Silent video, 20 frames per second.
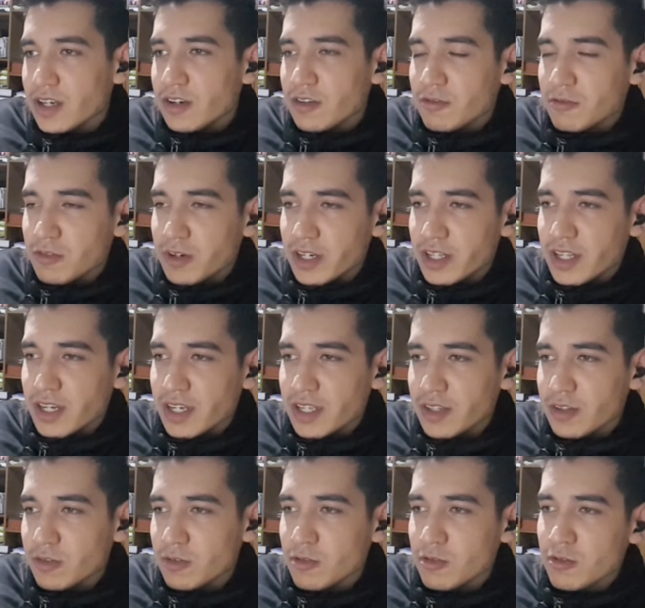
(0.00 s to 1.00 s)
when I
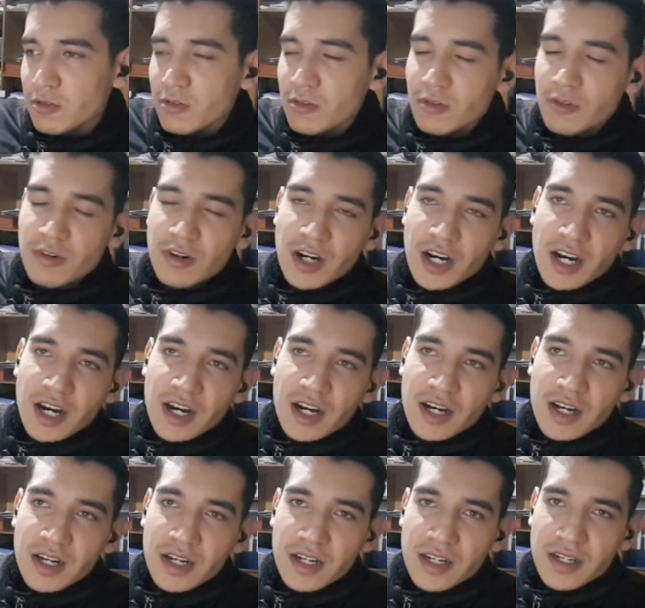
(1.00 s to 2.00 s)
do
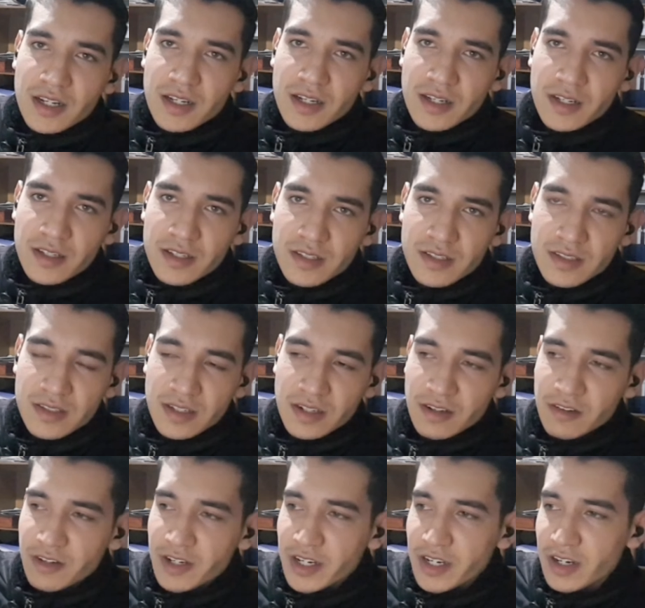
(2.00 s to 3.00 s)
a
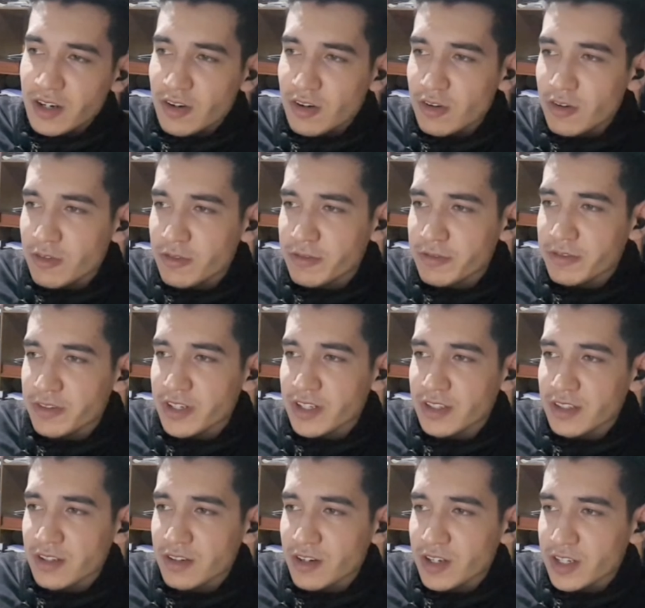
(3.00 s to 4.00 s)
series of
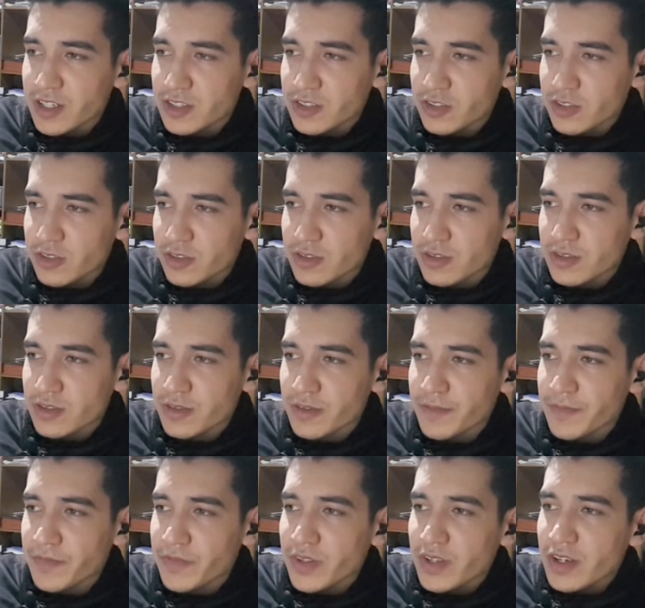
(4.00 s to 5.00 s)
iterations,
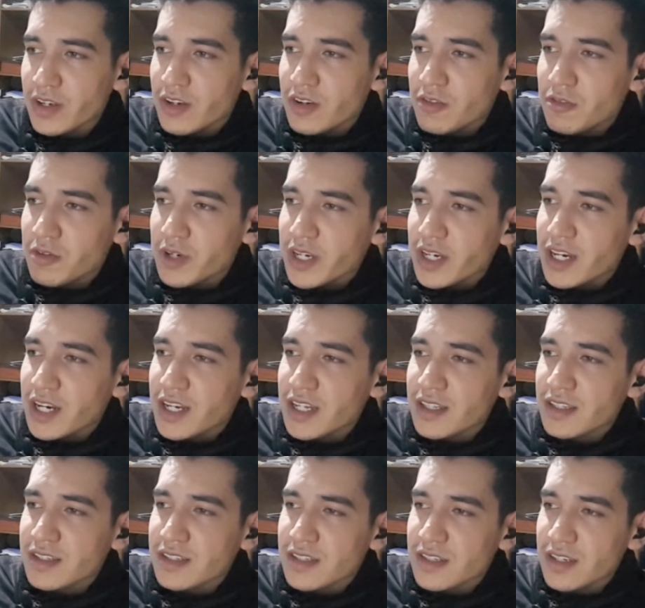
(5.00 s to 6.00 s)
we can
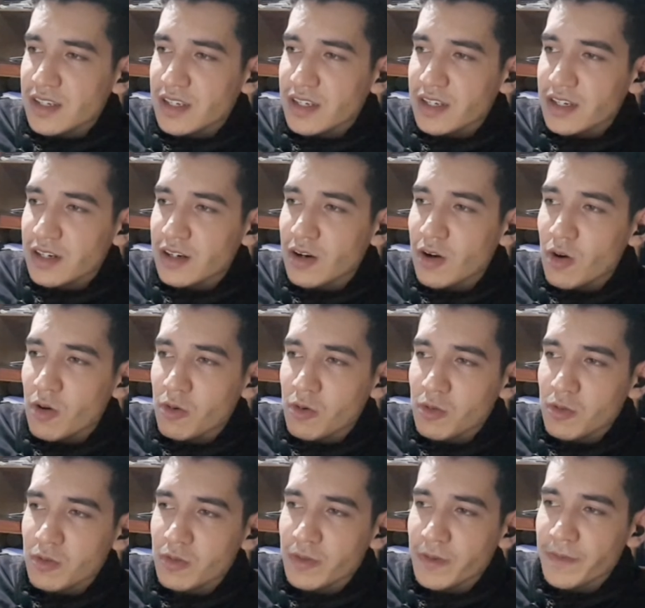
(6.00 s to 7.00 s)
see how
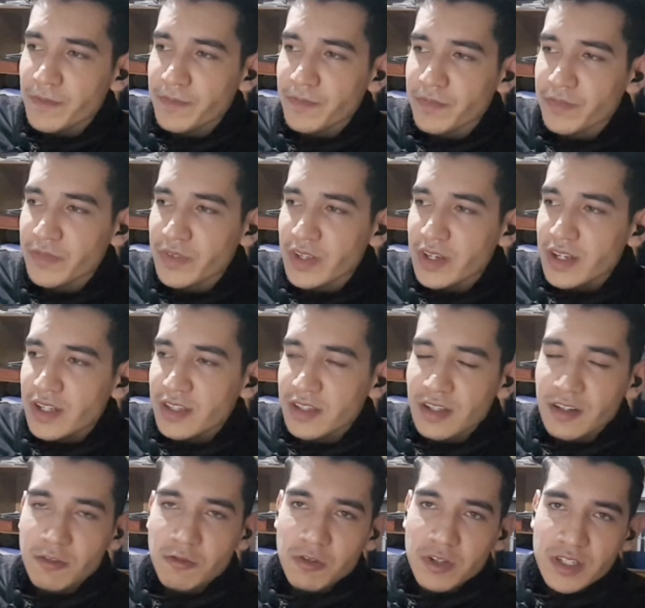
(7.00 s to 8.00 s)

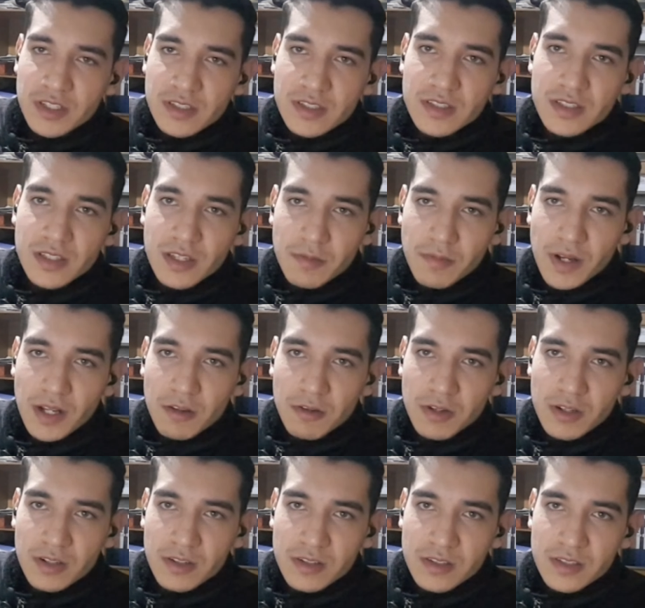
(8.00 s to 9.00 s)
decrease the
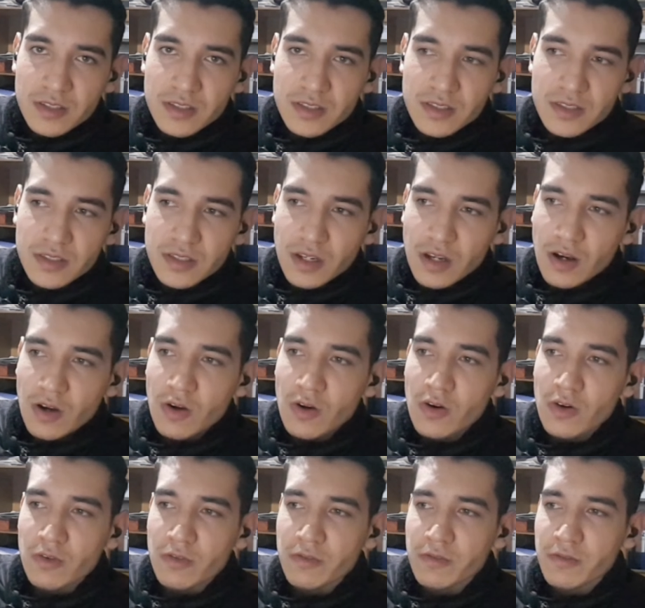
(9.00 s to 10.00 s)
values of